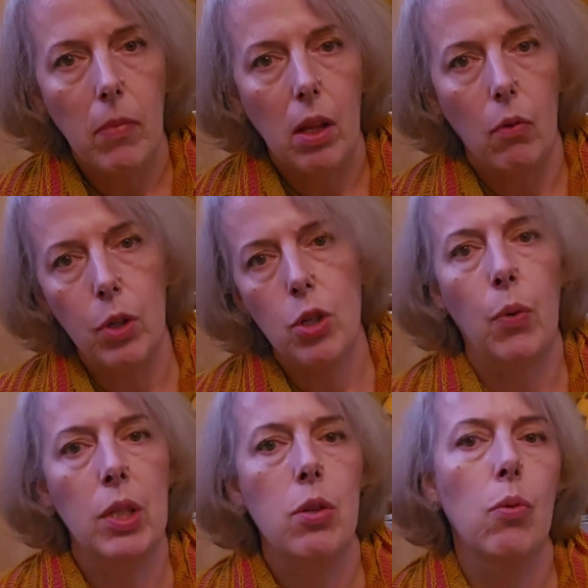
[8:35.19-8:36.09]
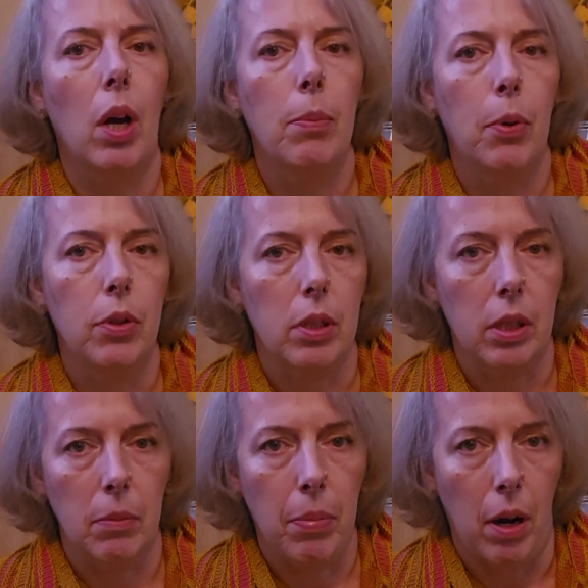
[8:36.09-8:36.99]
which ones do I put it in
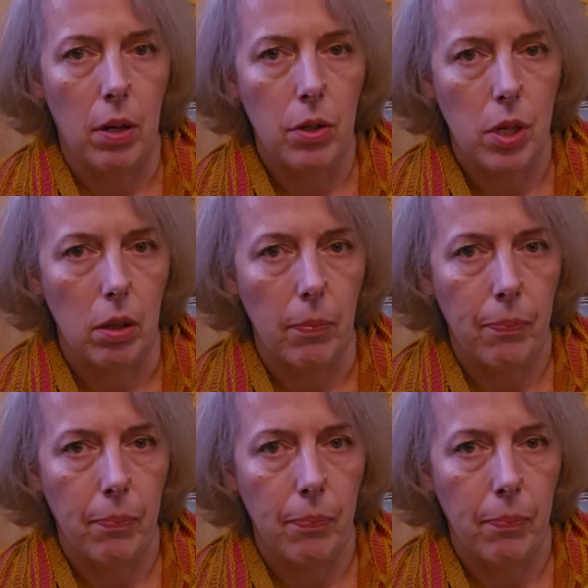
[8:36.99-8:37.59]
a parcel?